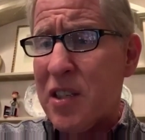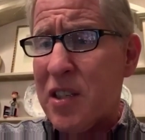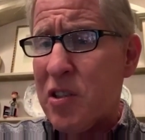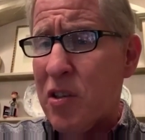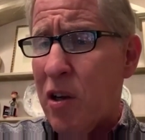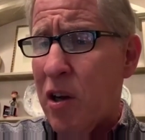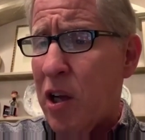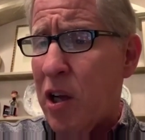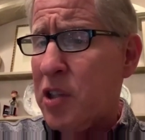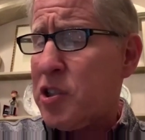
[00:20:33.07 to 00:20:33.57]
It's
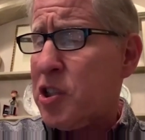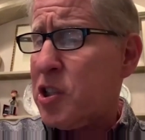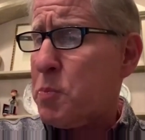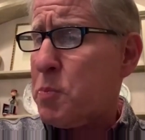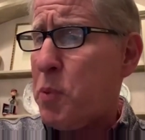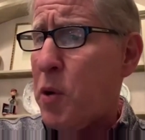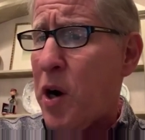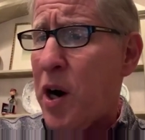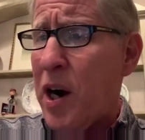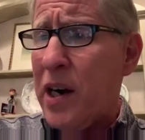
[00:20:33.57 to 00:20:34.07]
all
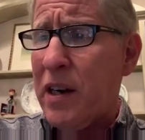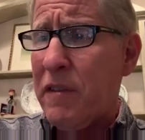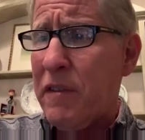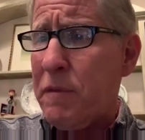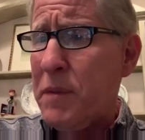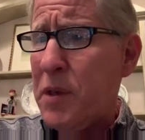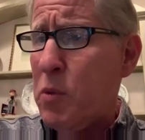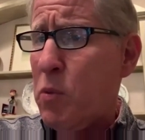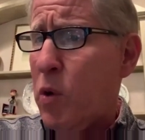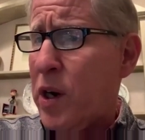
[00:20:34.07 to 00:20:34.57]
just part of
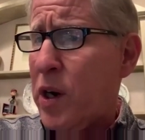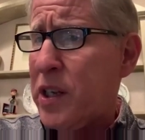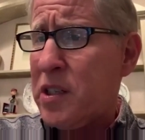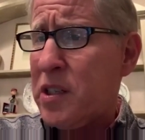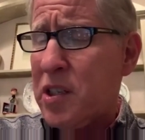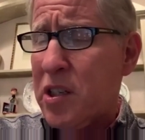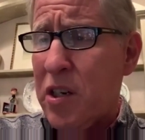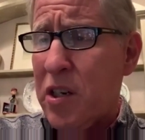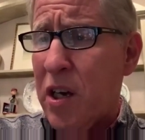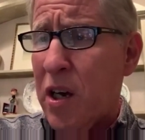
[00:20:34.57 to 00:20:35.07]
me wanting
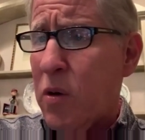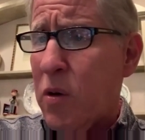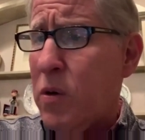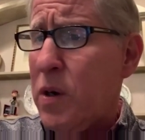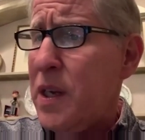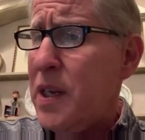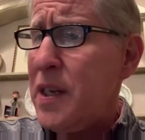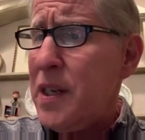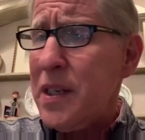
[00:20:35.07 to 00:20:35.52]
to know,